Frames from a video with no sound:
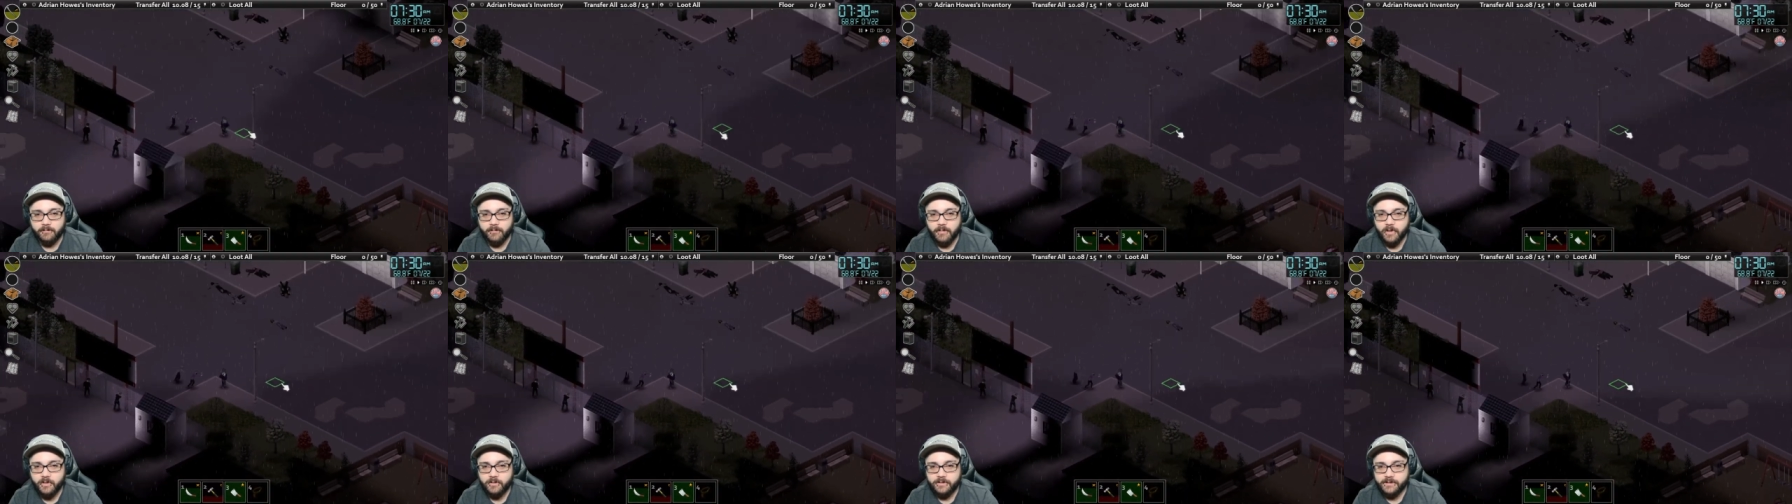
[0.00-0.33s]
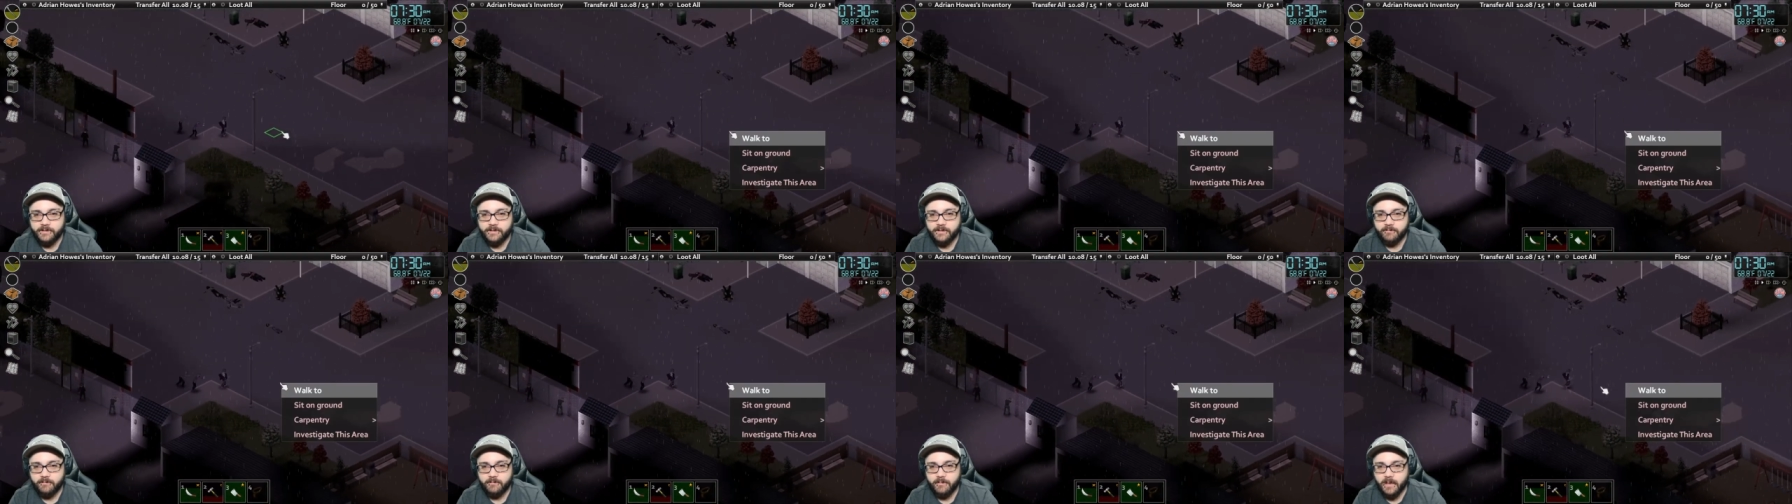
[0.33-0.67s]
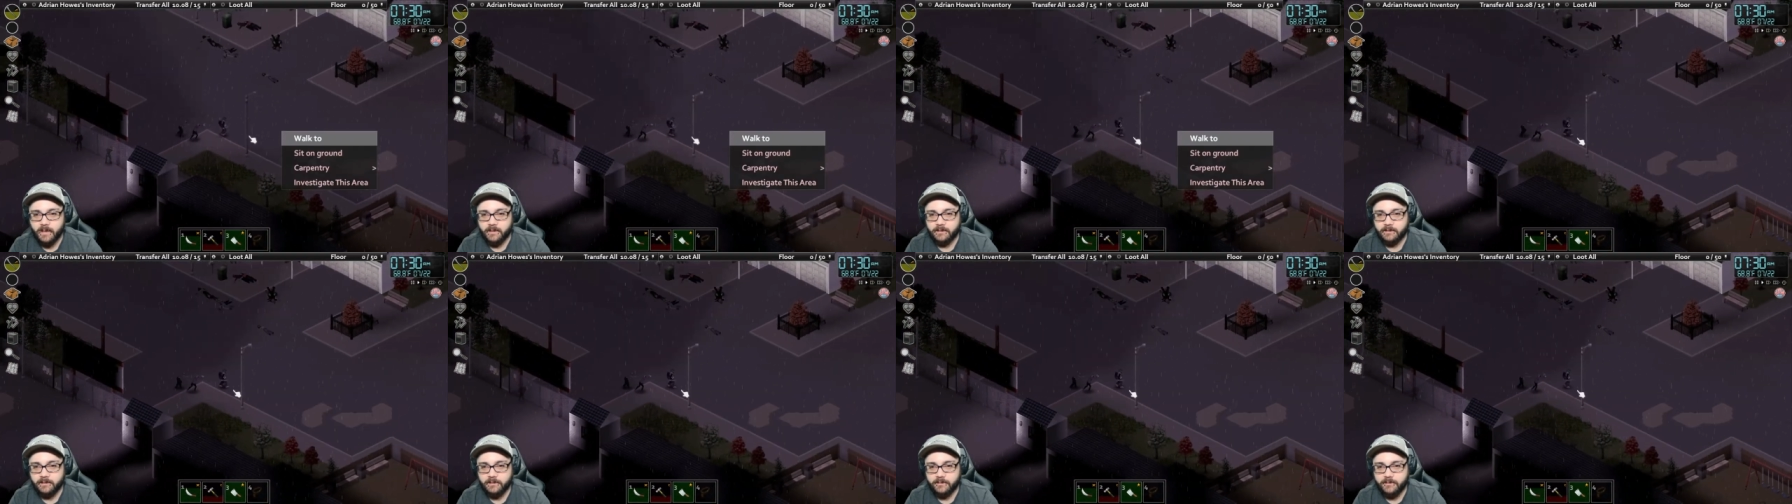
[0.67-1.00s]
most of
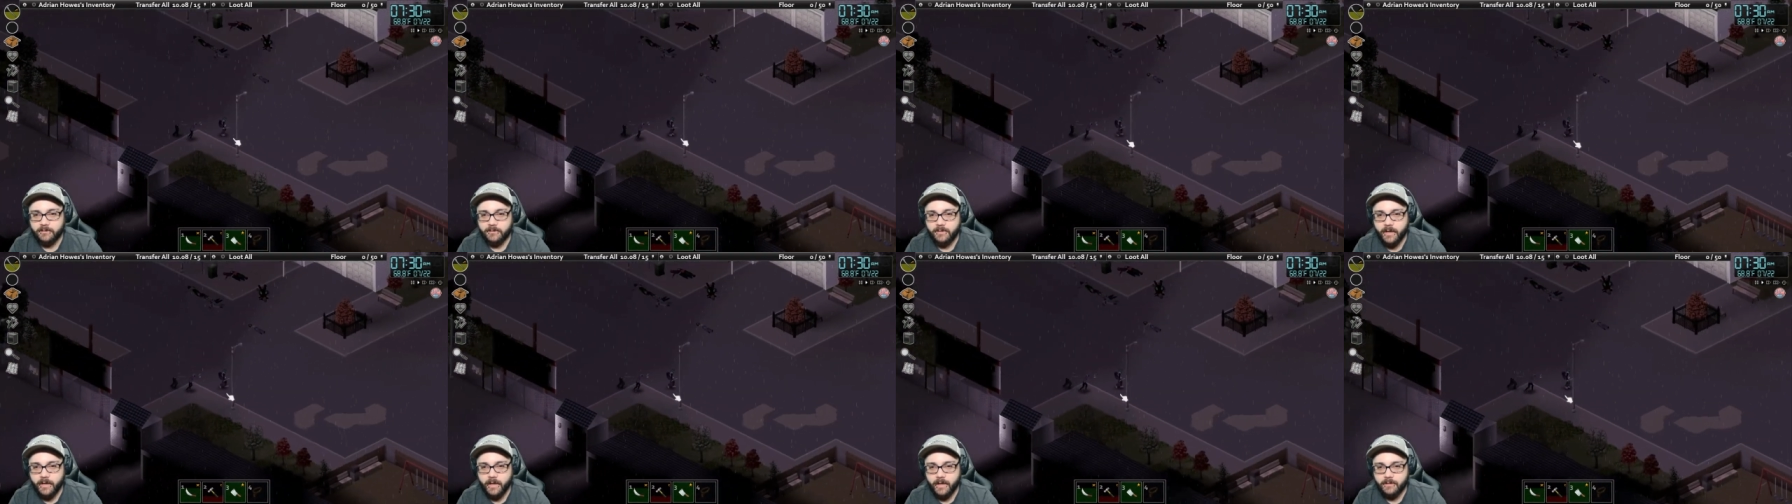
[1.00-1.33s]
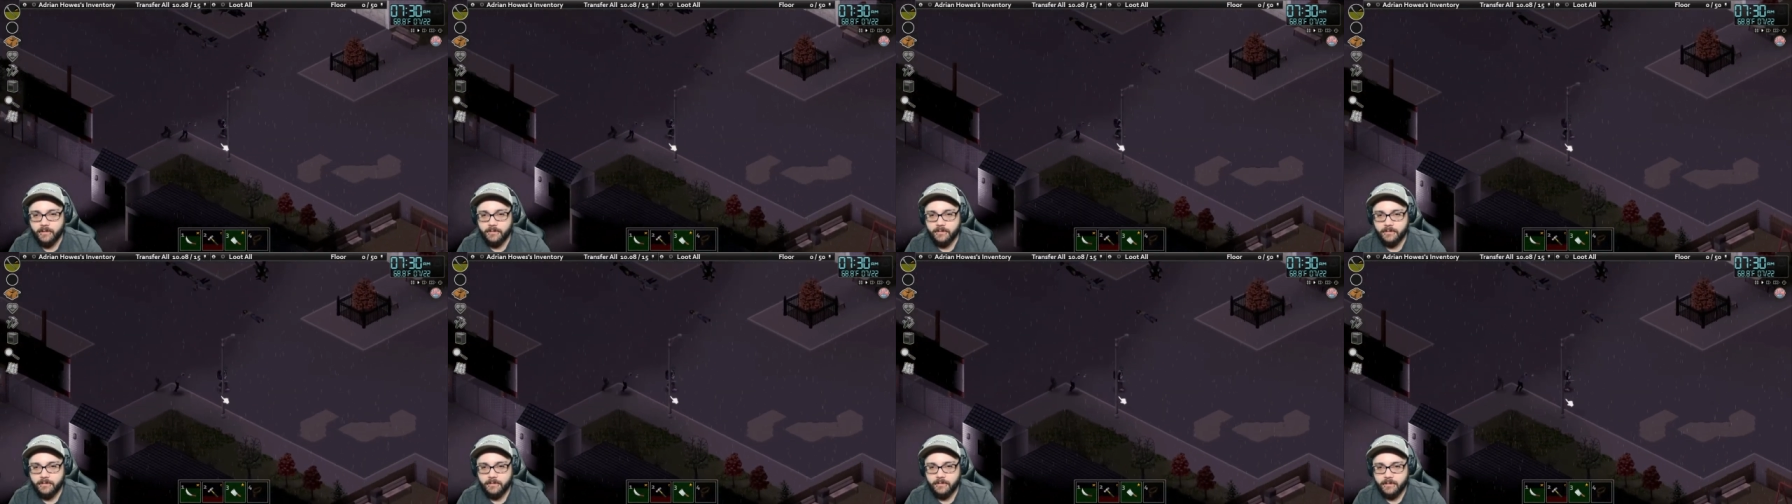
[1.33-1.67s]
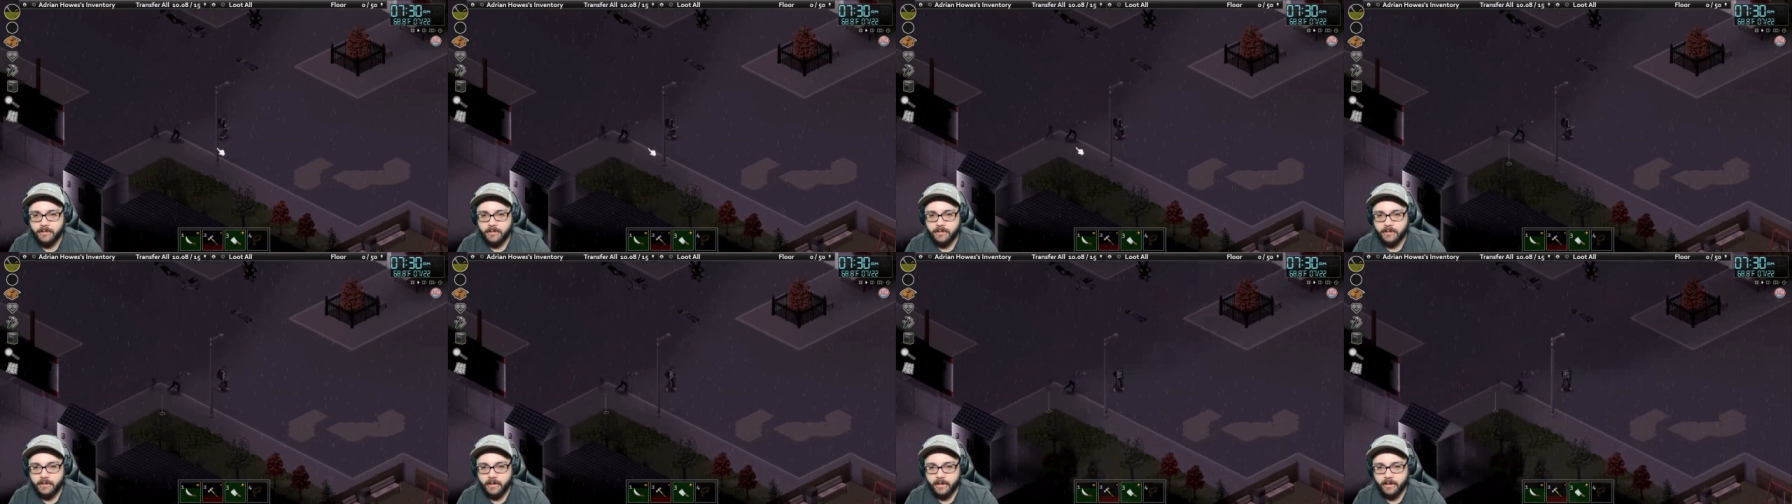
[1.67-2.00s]
my loot out.
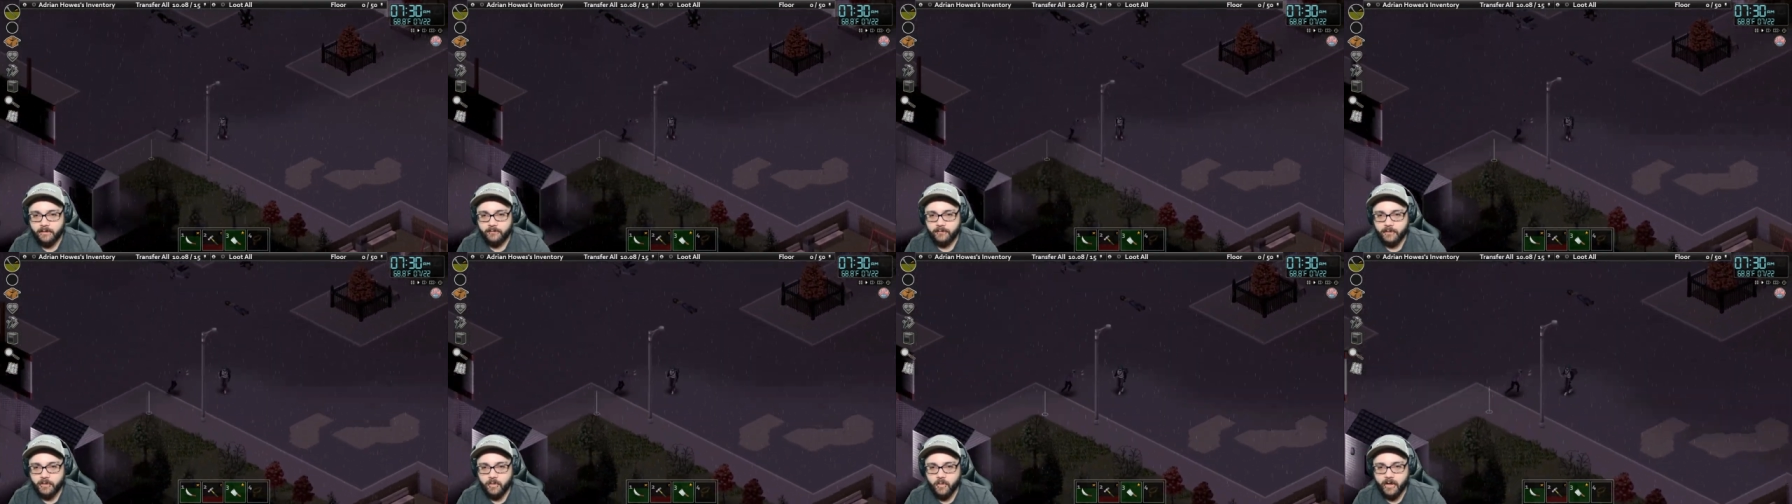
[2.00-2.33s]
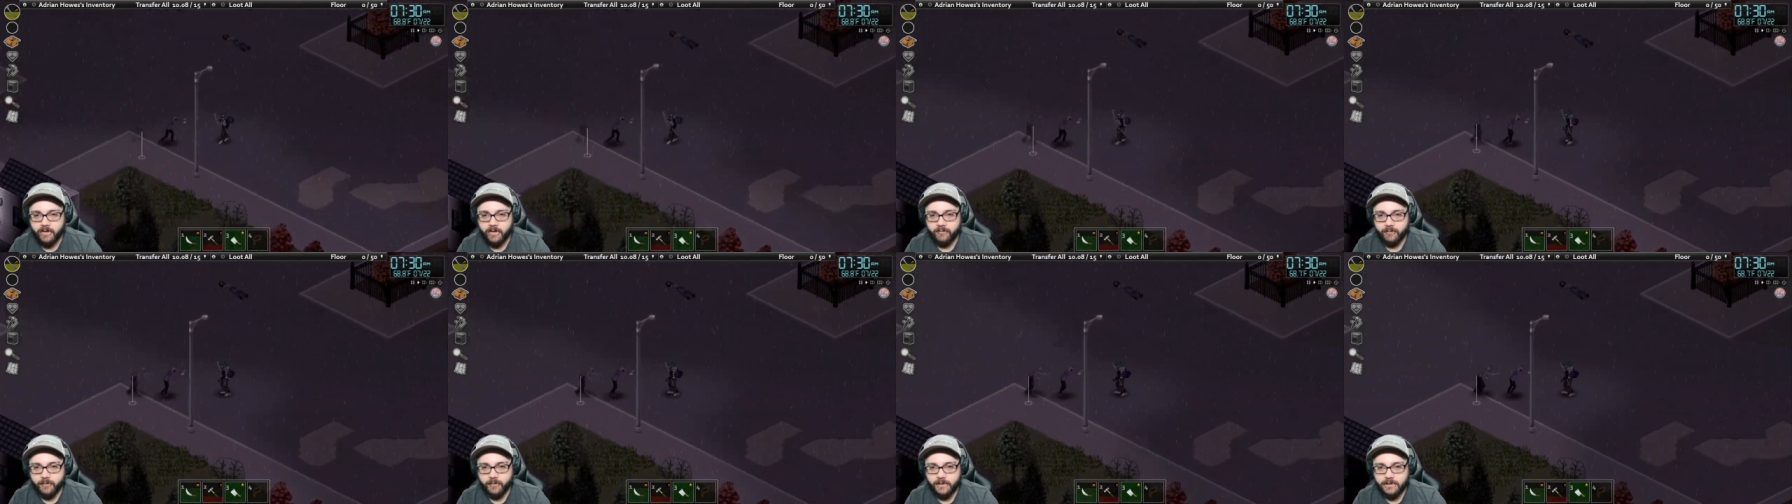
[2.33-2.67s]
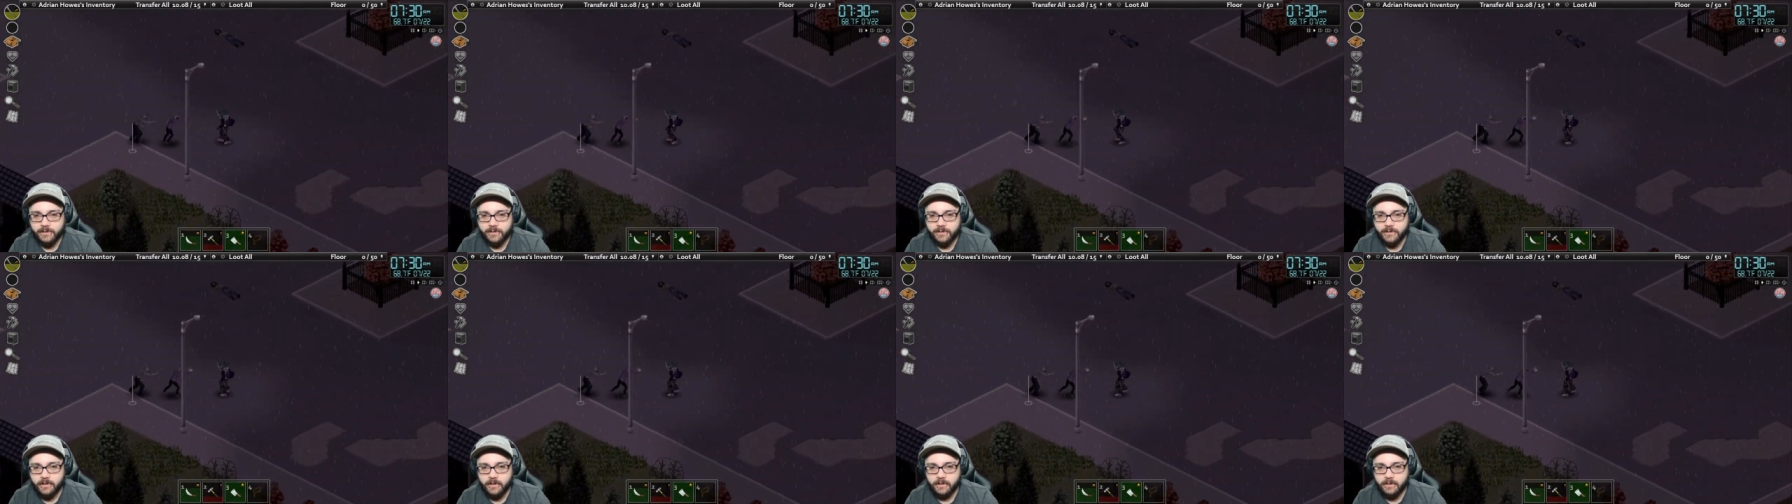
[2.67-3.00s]
I haven't quite finished